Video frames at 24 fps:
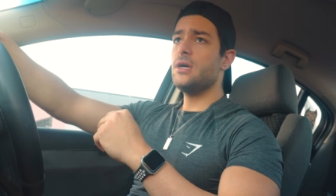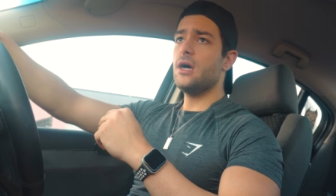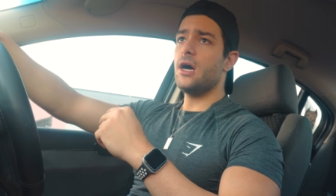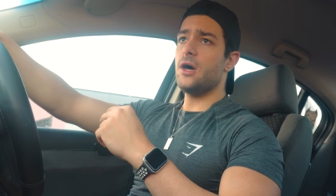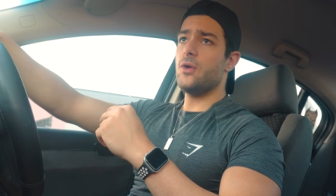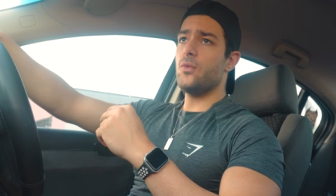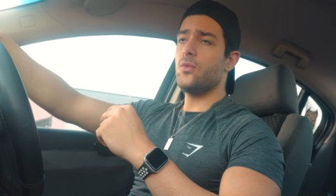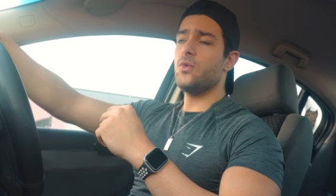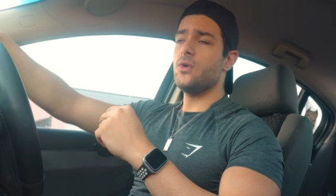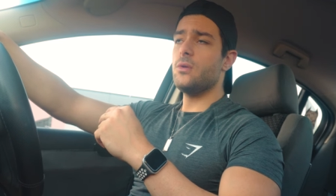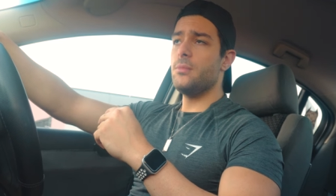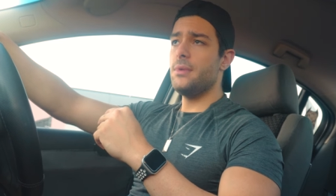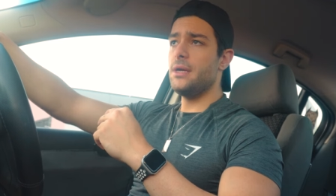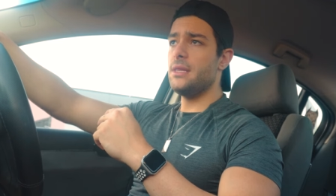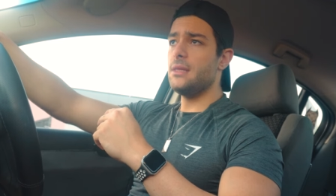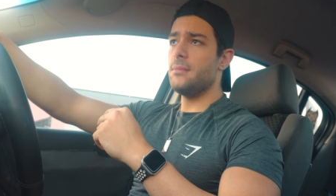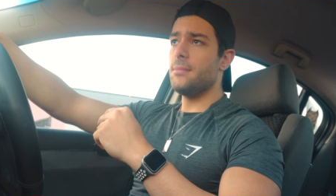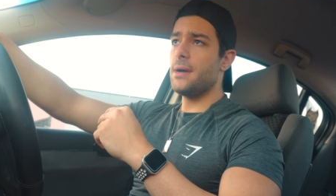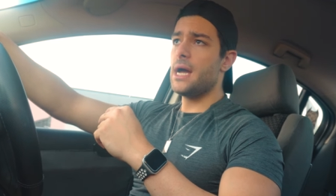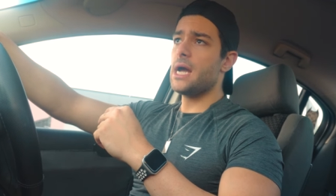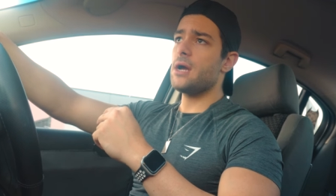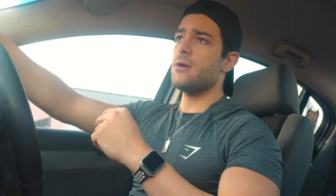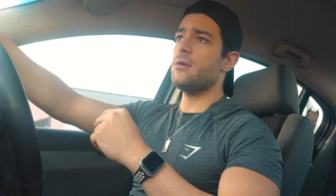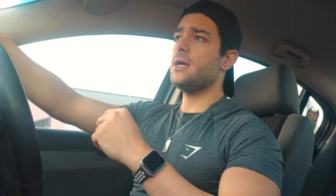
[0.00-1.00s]
I don't want to be in
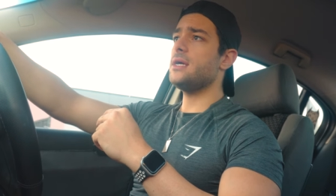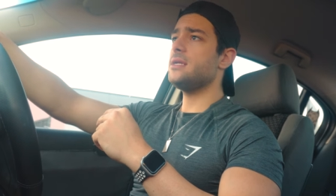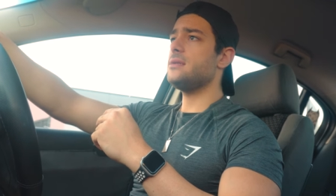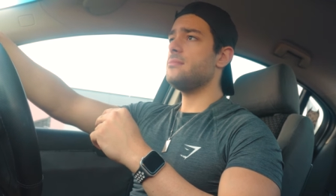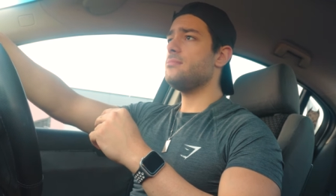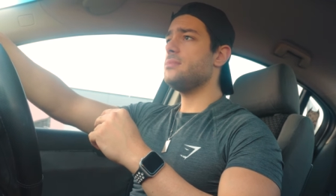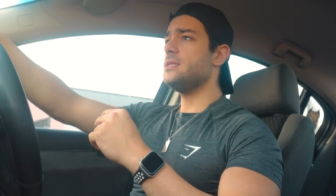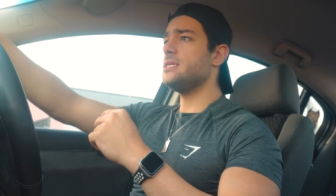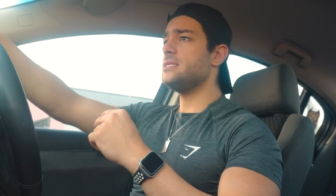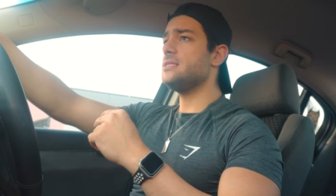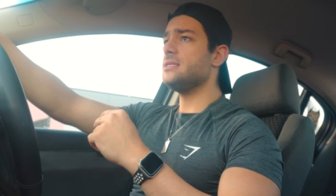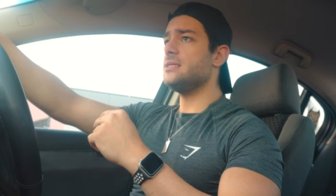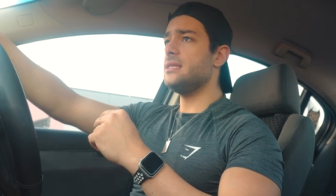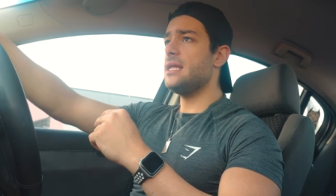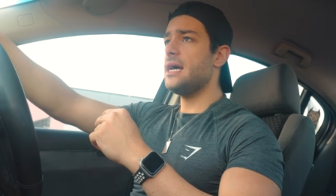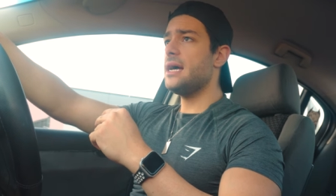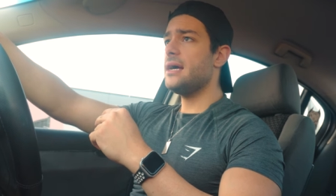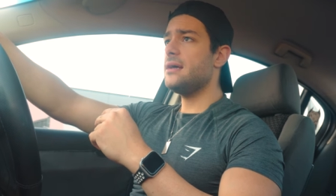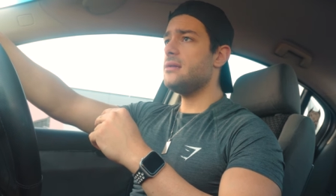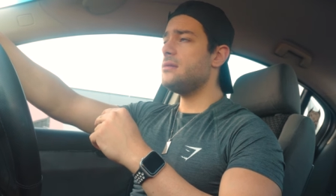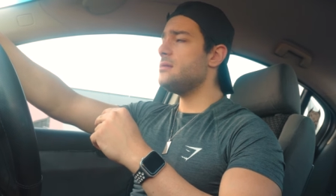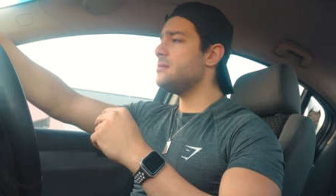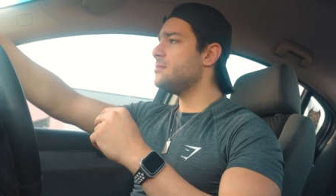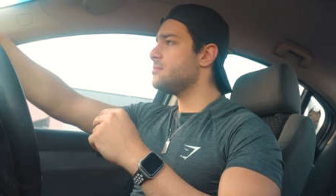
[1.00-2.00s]
the background, this and
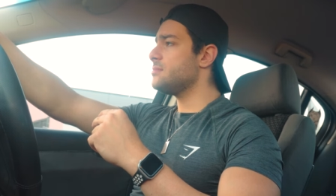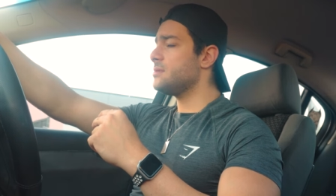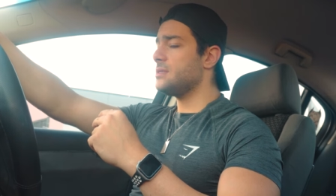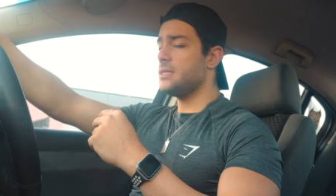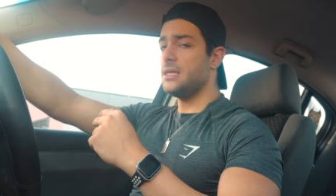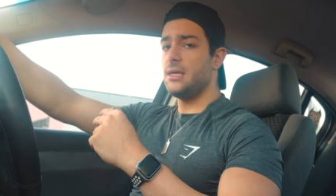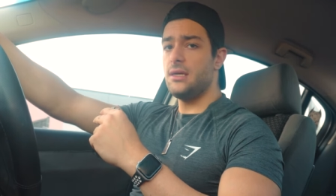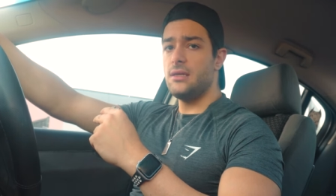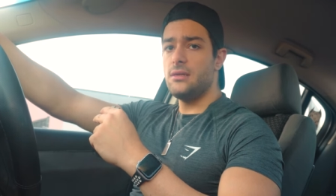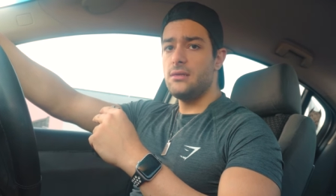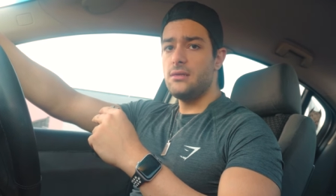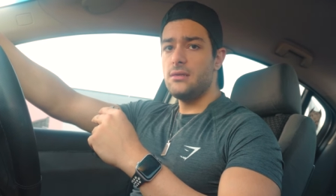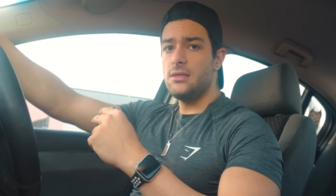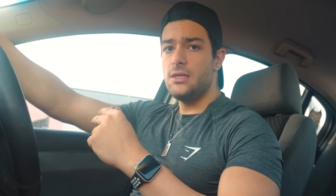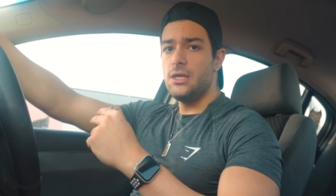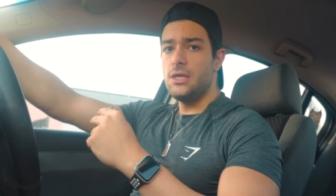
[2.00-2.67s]
that, then,